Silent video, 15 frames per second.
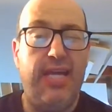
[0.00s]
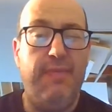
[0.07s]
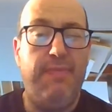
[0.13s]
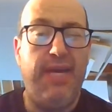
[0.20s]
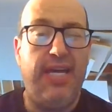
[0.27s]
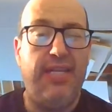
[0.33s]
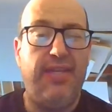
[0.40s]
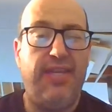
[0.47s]
and
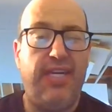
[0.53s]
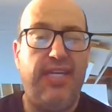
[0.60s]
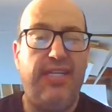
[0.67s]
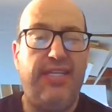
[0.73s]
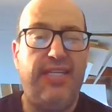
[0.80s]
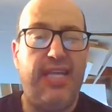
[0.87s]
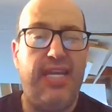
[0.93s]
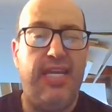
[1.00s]

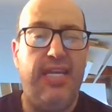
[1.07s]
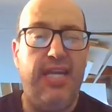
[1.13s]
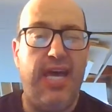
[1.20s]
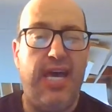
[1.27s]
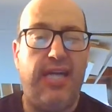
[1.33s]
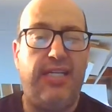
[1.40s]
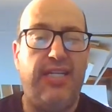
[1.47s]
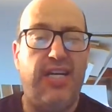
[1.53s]
pantheists and
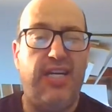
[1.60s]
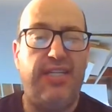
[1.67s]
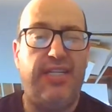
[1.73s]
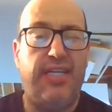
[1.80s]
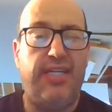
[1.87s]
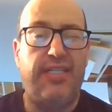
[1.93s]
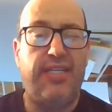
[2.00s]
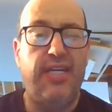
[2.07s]

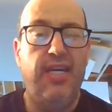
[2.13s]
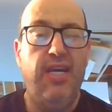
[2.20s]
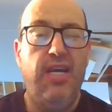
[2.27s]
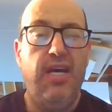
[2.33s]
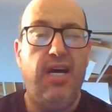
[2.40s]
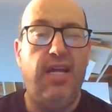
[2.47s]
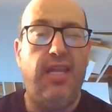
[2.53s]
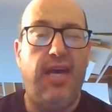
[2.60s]
agnostics
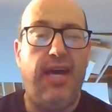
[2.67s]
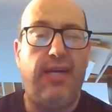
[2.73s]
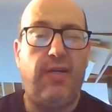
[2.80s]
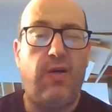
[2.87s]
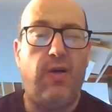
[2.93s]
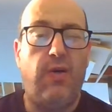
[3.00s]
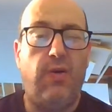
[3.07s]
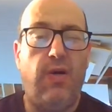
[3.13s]

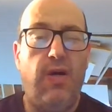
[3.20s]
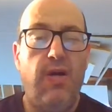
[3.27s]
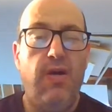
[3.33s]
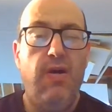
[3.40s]
alike are